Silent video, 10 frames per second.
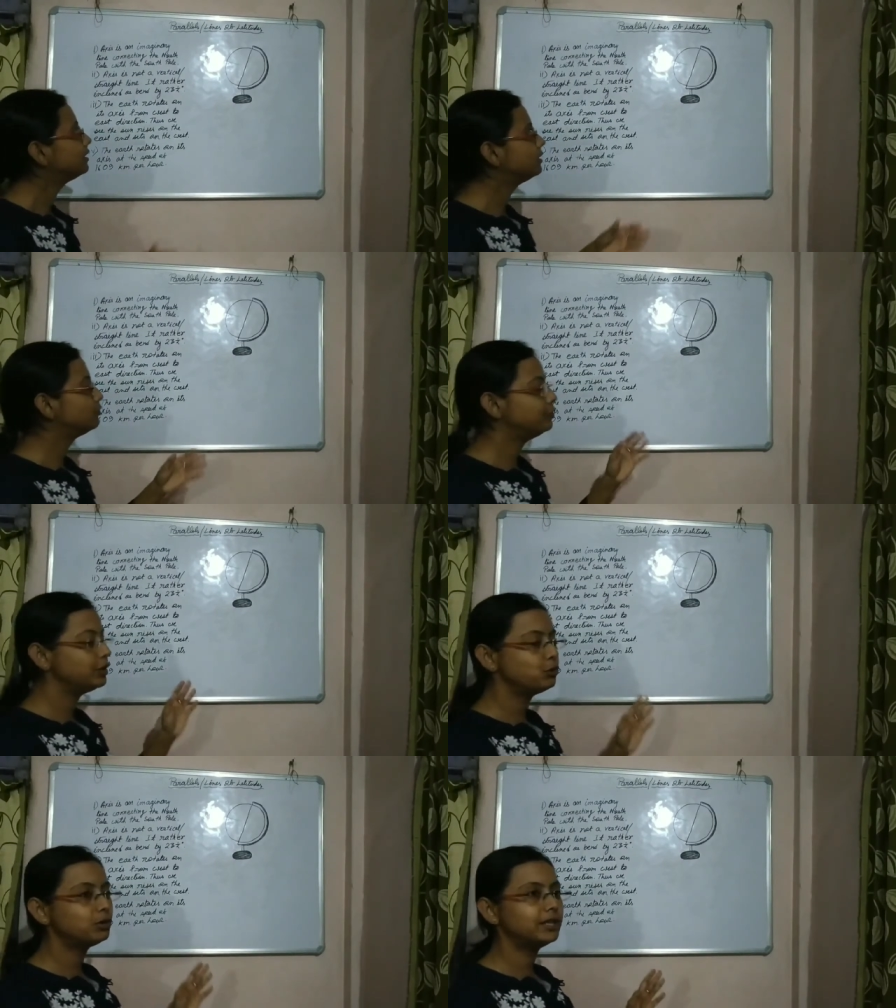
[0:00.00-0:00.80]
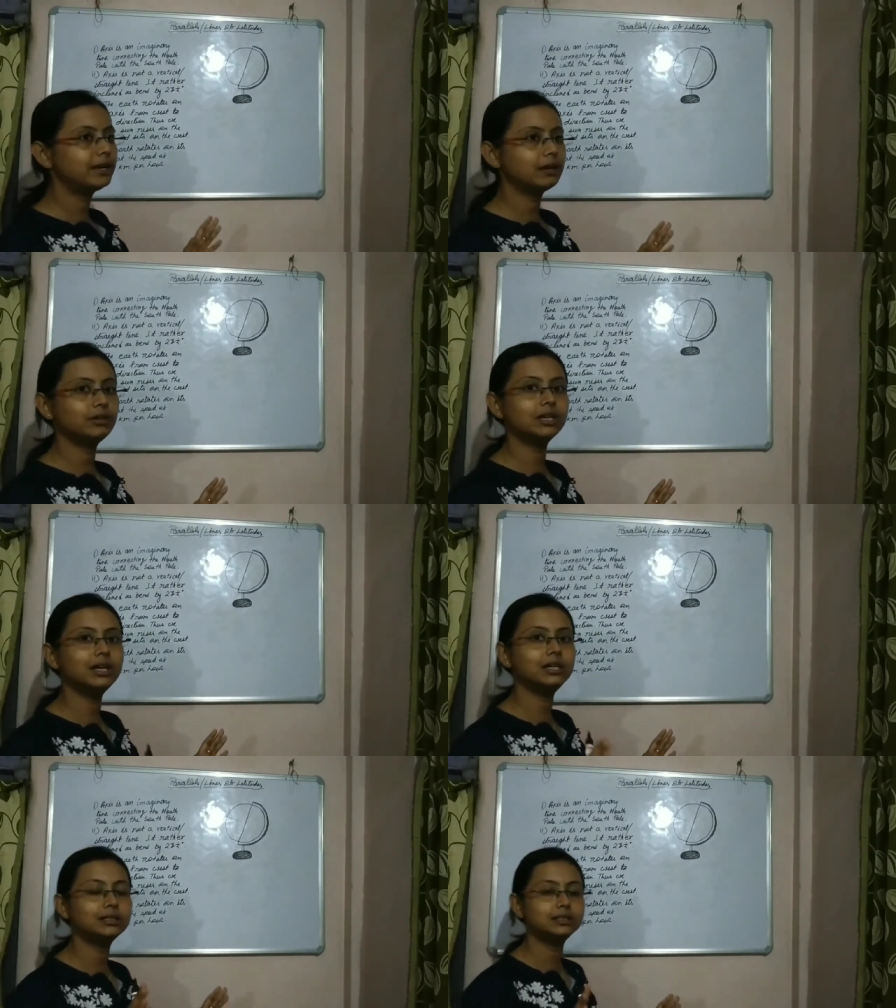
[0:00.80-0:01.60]
we know that
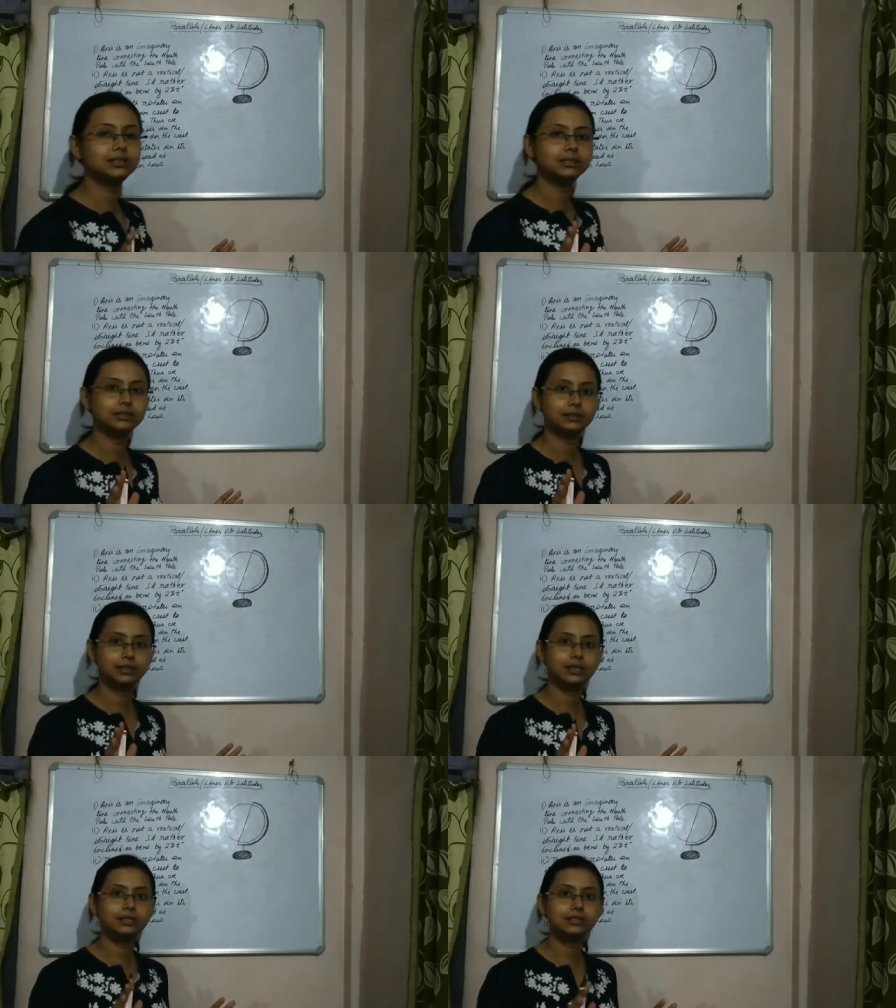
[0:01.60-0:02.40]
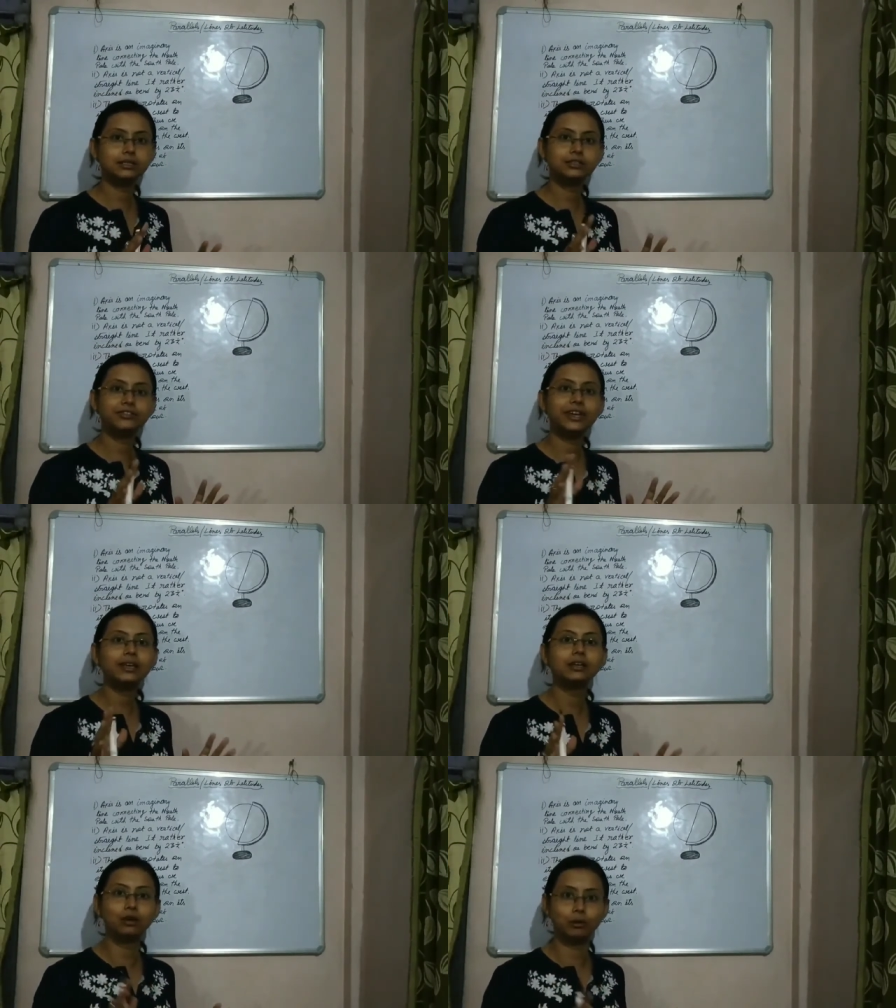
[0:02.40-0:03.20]
our Earth is a
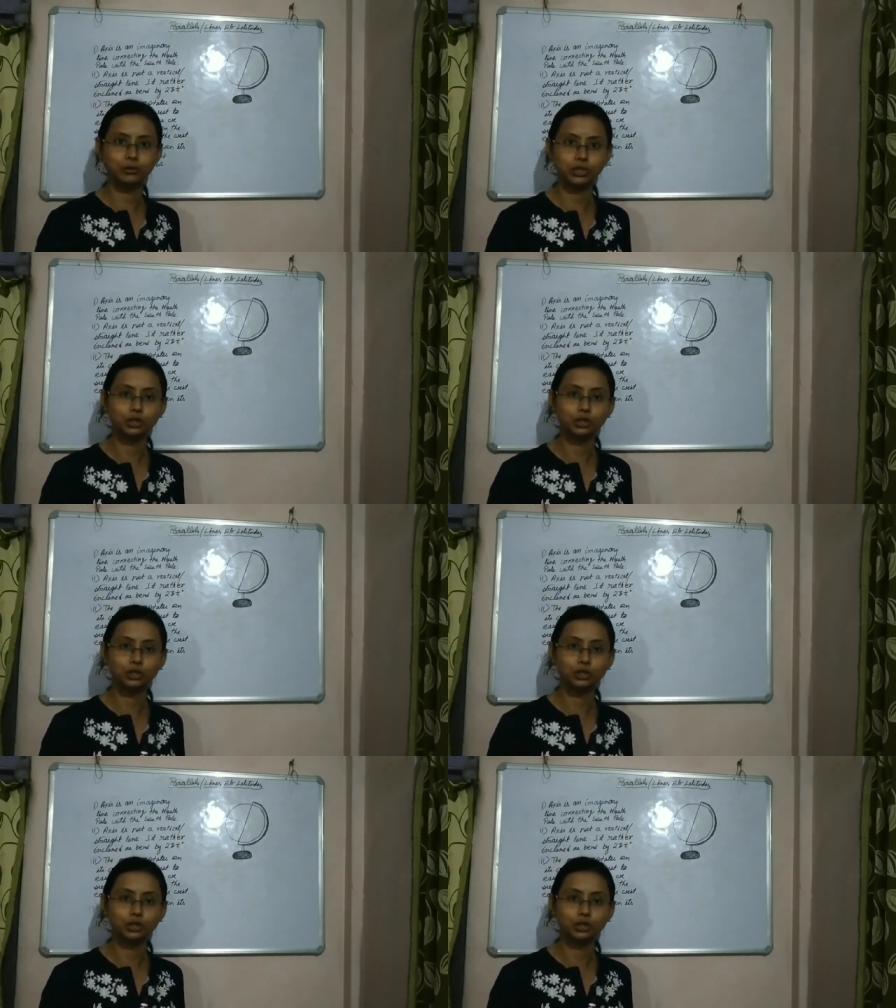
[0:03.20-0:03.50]
spherical object,